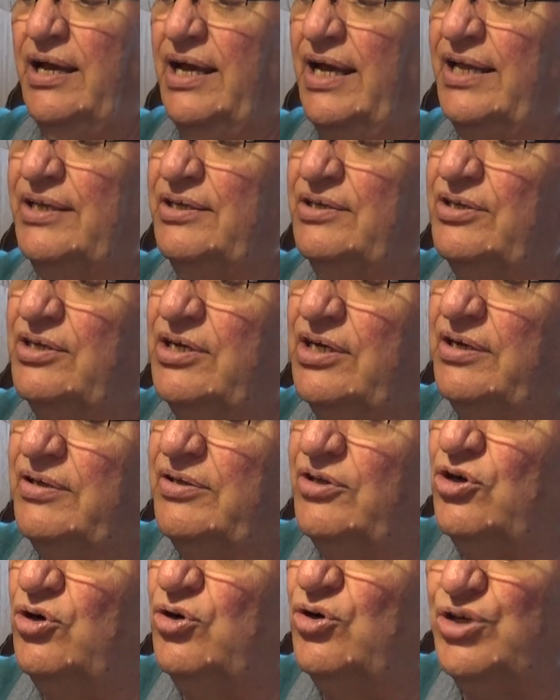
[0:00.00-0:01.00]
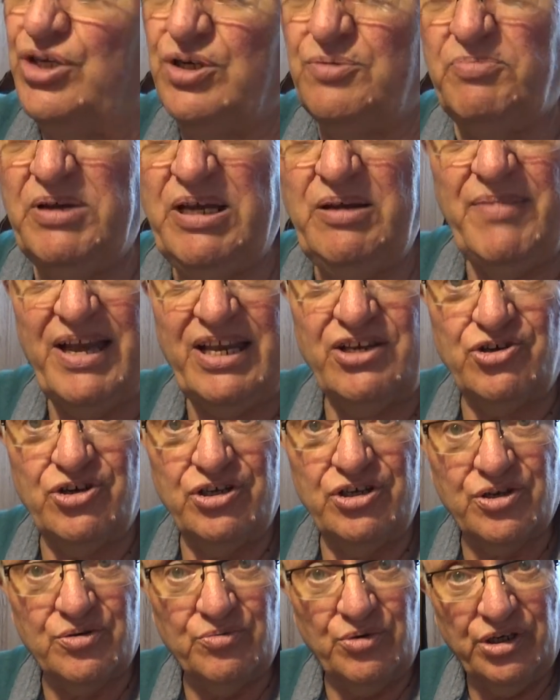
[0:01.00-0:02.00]
and the Cornish beam
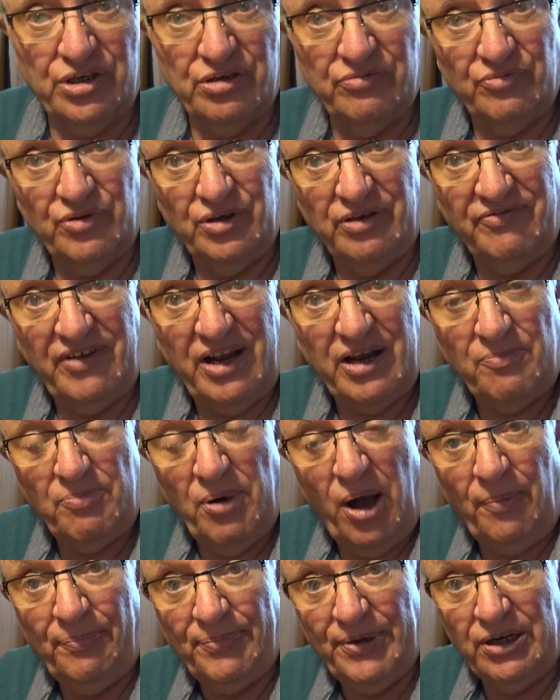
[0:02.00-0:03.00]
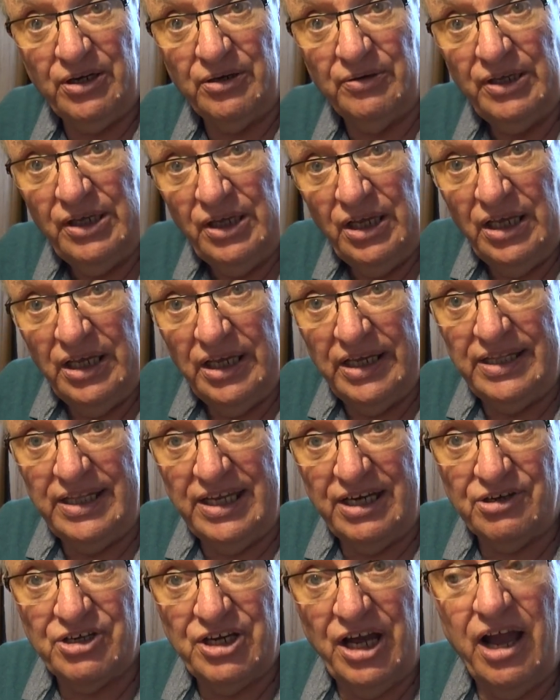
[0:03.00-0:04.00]
engines were very popular in
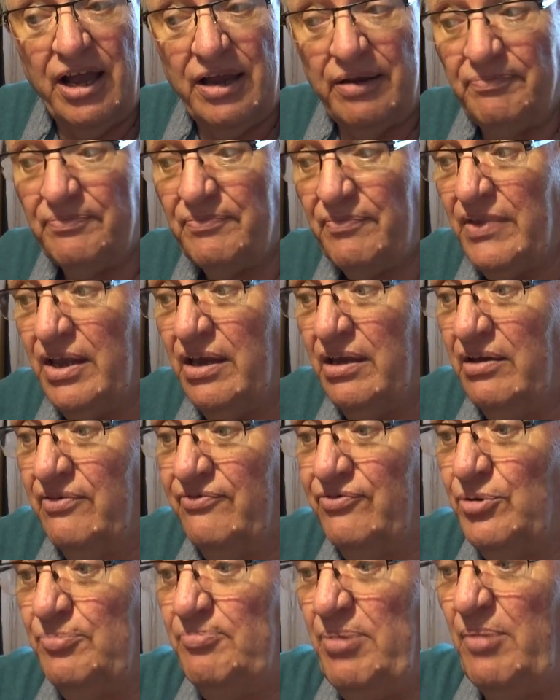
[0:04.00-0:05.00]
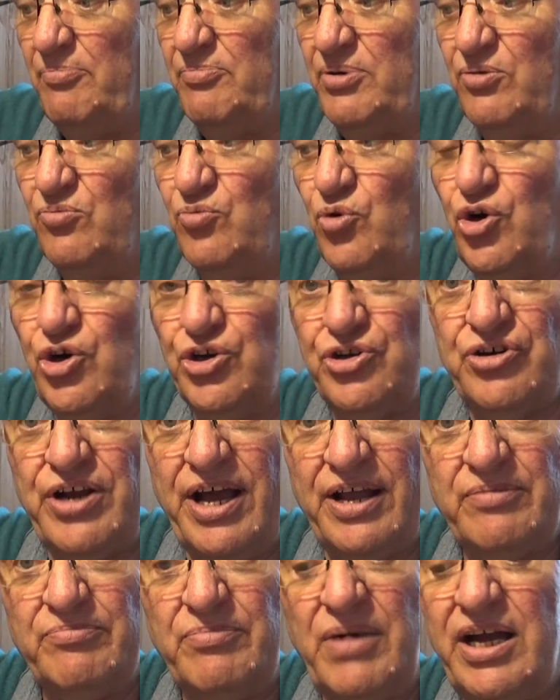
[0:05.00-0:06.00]
their time for pumping water
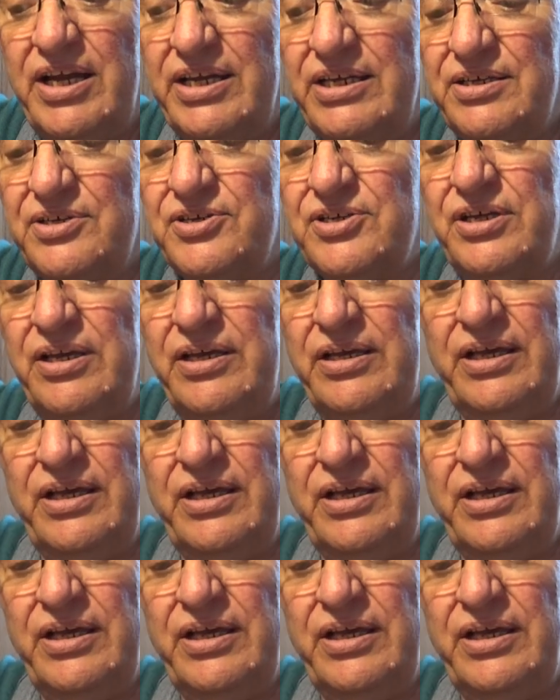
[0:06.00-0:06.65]
out of mines.